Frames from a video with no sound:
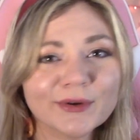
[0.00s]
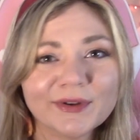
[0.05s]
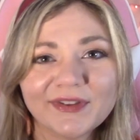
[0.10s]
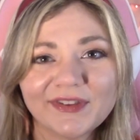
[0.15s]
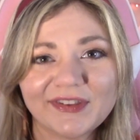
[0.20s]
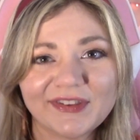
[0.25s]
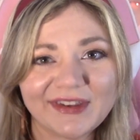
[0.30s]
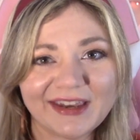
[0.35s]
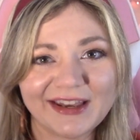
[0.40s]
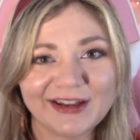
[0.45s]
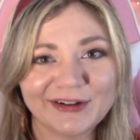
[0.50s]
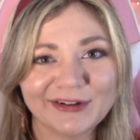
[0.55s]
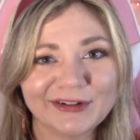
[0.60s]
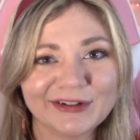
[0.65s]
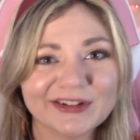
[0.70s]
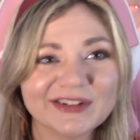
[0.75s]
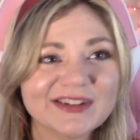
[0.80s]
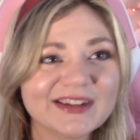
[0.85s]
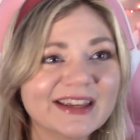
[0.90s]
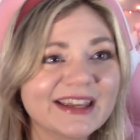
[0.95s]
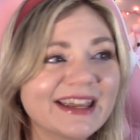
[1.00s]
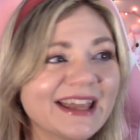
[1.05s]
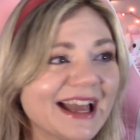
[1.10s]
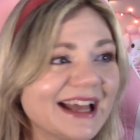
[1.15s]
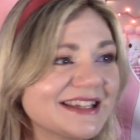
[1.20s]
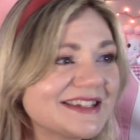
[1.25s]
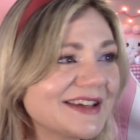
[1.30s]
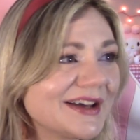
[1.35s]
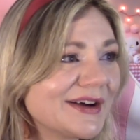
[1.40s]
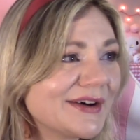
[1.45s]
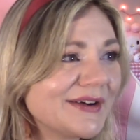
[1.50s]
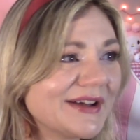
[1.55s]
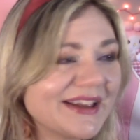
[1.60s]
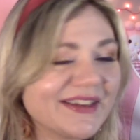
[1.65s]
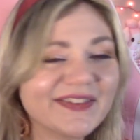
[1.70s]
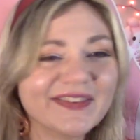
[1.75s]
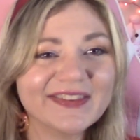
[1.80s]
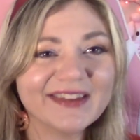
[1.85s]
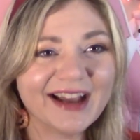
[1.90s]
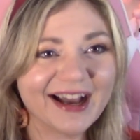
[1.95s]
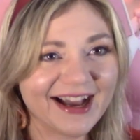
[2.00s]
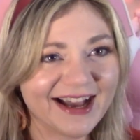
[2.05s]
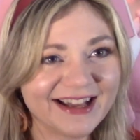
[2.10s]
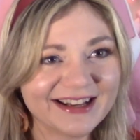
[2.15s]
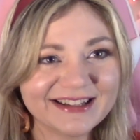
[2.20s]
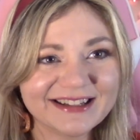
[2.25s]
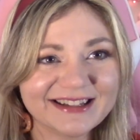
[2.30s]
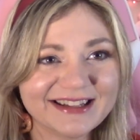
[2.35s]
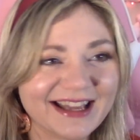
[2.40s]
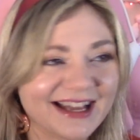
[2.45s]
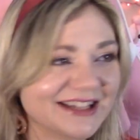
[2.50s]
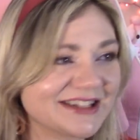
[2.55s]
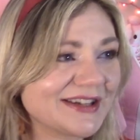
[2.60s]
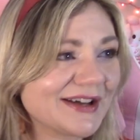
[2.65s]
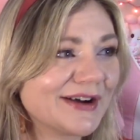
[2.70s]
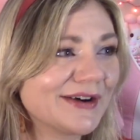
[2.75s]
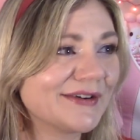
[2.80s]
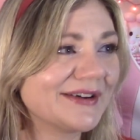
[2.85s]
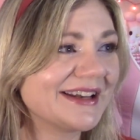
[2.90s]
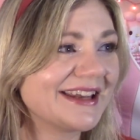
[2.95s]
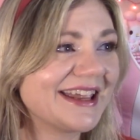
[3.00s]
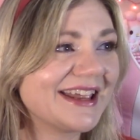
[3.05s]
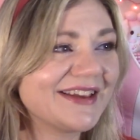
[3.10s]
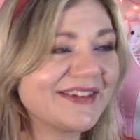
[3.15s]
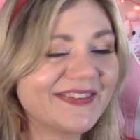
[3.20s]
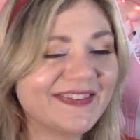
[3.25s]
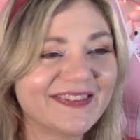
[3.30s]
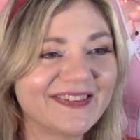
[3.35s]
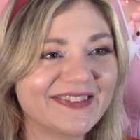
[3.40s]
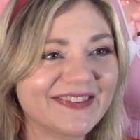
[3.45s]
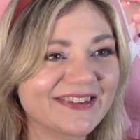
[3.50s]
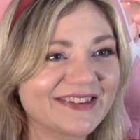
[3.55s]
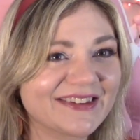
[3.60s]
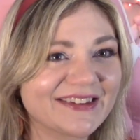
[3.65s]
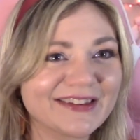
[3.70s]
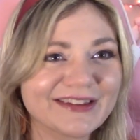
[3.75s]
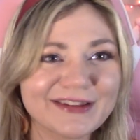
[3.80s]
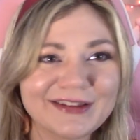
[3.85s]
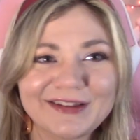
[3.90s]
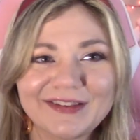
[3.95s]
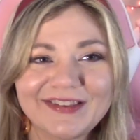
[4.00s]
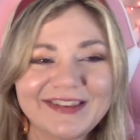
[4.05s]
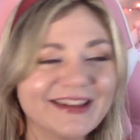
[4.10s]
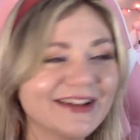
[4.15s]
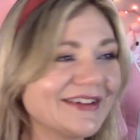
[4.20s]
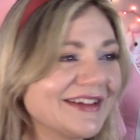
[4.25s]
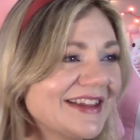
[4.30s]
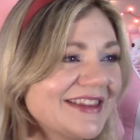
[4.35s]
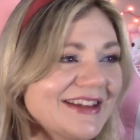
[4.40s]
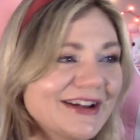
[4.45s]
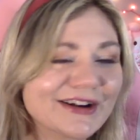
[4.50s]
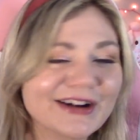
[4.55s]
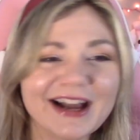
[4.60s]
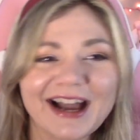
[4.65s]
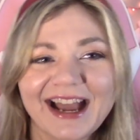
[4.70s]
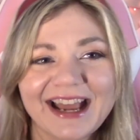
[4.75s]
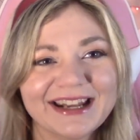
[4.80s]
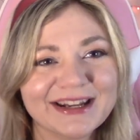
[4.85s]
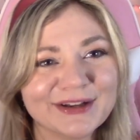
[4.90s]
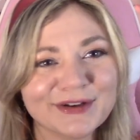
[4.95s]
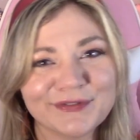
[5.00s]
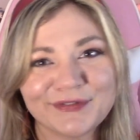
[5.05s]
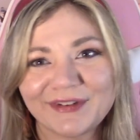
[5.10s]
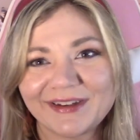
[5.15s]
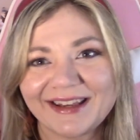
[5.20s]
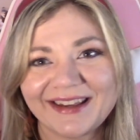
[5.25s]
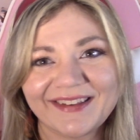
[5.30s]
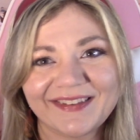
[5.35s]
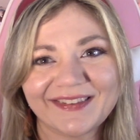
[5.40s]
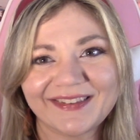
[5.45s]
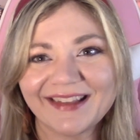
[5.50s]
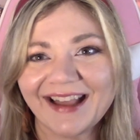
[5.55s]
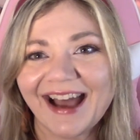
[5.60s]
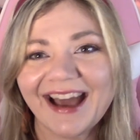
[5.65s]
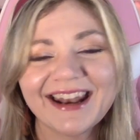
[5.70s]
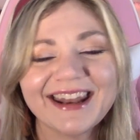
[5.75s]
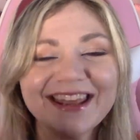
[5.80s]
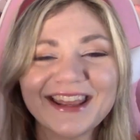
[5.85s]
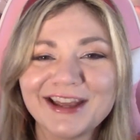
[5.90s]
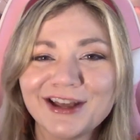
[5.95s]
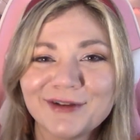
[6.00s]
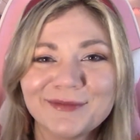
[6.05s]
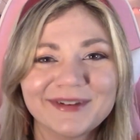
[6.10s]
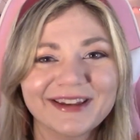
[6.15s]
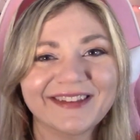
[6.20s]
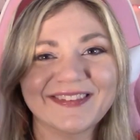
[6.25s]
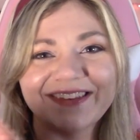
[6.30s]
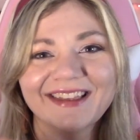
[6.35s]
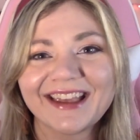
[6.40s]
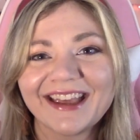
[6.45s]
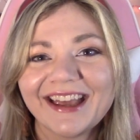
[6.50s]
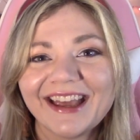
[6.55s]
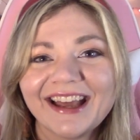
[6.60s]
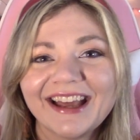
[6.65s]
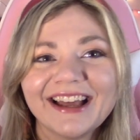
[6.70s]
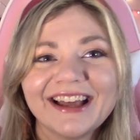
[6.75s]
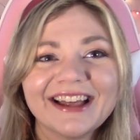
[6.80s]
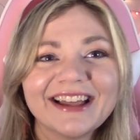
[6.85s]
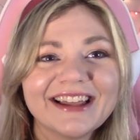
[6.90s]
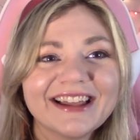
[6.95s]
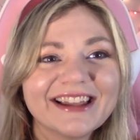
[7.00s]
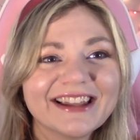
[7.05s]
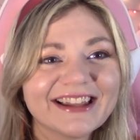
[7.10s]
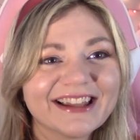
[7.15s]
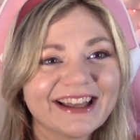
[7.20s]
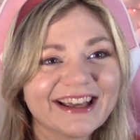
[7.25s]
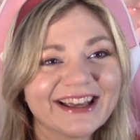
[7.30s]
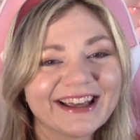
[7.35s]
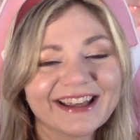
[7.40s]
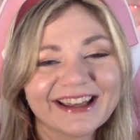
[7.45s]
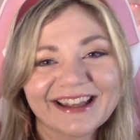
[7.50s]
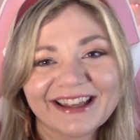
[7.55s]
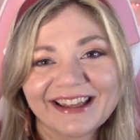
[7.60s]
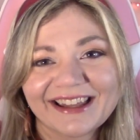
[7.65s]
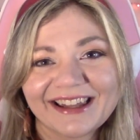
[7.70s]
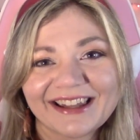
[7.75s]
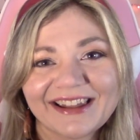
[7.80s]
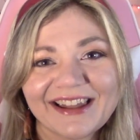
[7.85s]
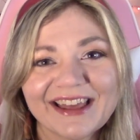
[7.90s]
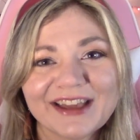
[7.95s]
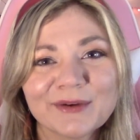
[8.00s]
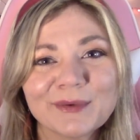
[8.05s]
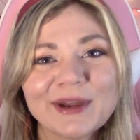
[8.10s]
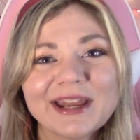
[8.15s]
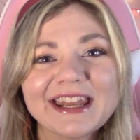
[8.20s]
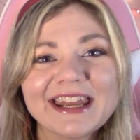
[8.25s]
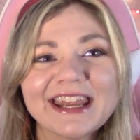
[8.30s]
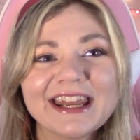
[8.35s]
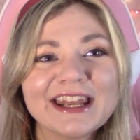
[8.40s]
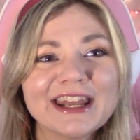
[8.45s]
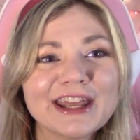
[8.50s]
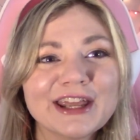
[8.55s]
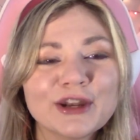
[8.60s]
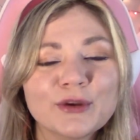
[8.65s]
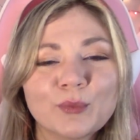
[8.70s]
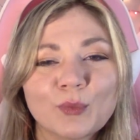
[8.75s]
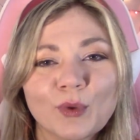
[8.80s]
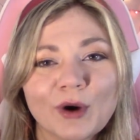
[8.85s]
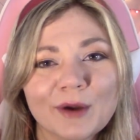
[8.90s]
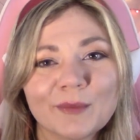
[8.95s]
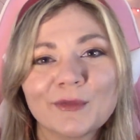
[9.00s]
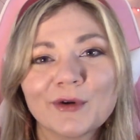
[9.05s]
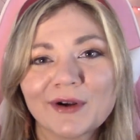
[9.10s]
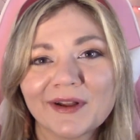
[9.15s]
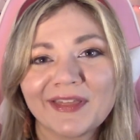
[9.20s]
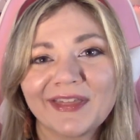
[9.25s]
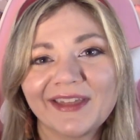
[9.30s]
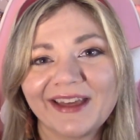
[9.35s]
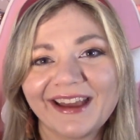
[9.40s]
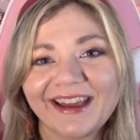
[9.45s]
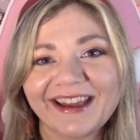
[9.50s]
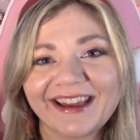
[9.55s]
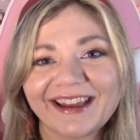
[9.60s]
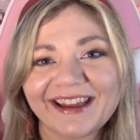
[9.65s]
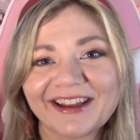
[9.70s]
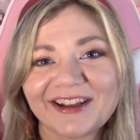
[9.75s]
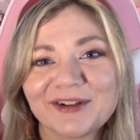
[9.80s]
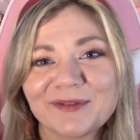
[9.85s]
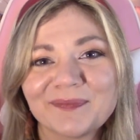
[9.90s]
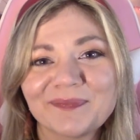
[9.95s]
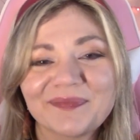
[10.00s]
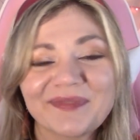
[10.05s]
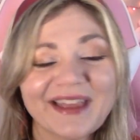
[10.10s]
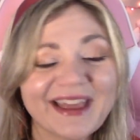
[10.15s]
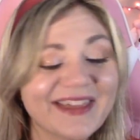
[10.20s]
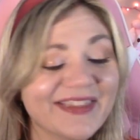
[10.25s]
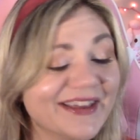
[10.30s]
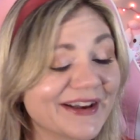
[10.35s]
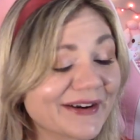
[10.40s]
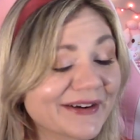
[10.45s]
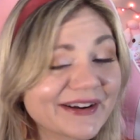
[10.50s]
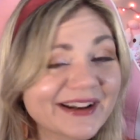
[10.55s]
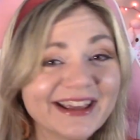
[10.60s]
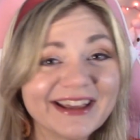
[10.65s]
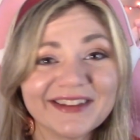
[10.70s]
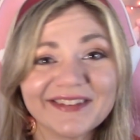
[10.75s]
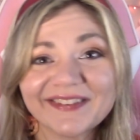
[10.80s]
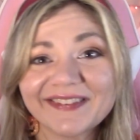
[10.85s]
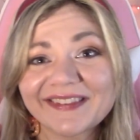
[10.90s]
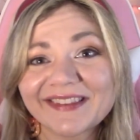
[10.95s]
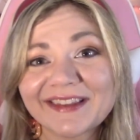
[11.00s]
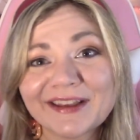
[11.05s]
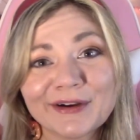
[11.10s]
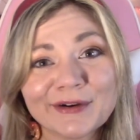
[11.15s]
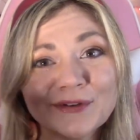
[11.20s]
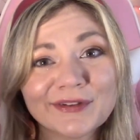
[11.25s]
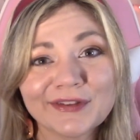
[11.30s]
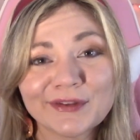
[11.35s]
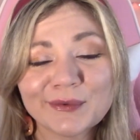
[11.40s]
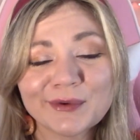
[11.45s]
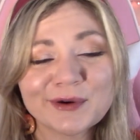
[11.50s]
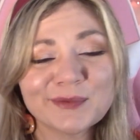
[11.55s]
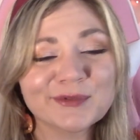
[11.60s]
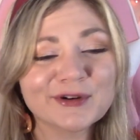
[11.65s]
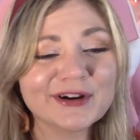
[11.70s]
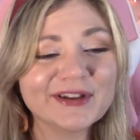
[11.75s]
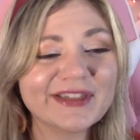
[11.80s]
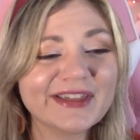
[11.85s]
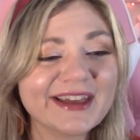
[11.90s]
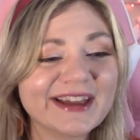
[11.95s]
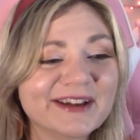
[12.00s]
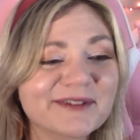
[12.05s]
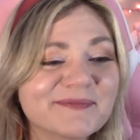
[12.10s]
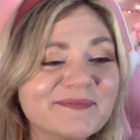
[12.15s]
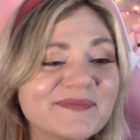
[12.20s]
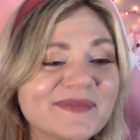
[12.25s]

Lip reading: is sealed. Geto is not Geto, and he's still in there, kind of, and he's not him, and it's... like, we needed one more thing. And there it is. There is the one more thing.